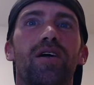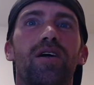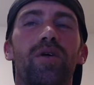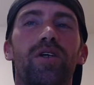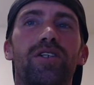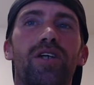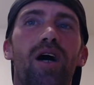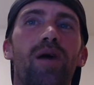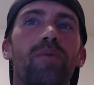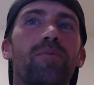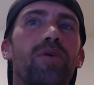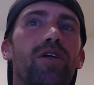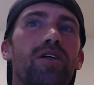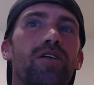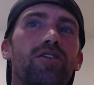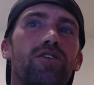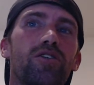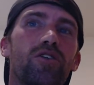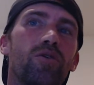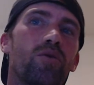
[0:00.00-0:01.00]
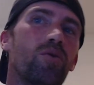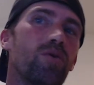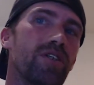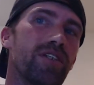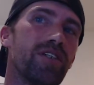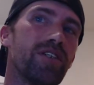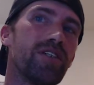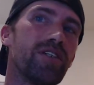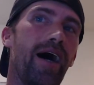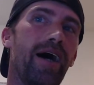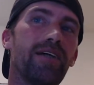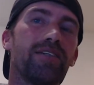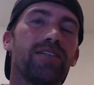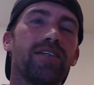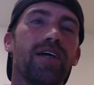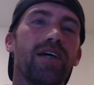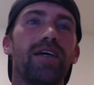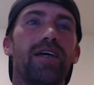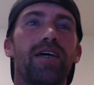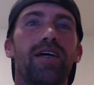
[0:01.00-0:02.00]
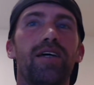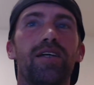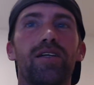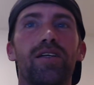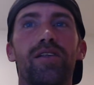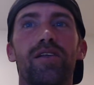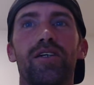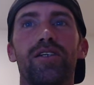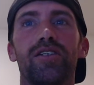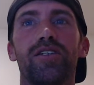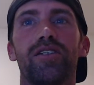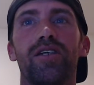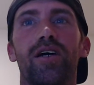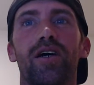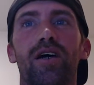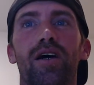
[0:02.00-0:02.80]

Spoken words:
which I'm gonna do is as I end this